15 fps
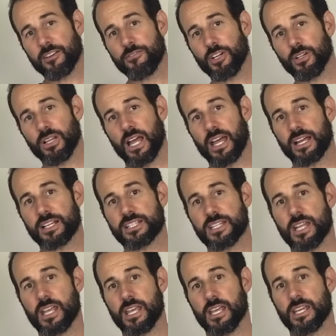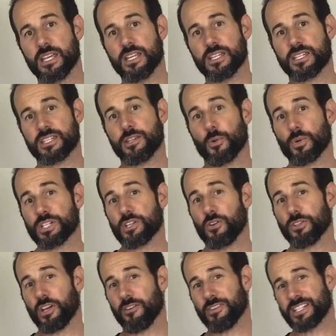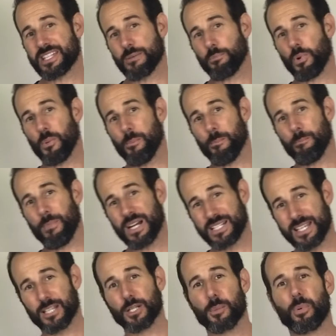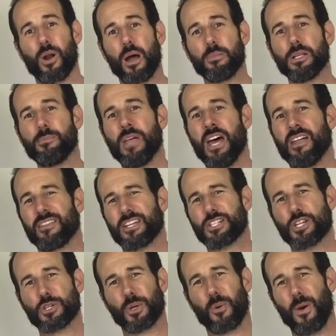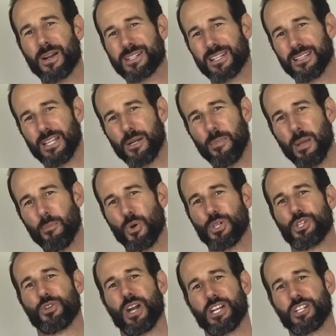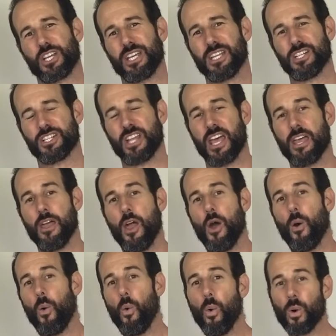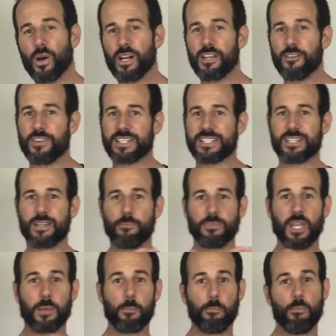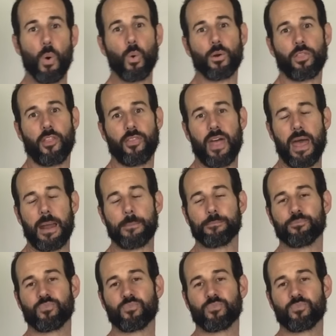of your legs is the result of a simple muscular problem that just requires a little bit more stretching each day, or if it's something more than that.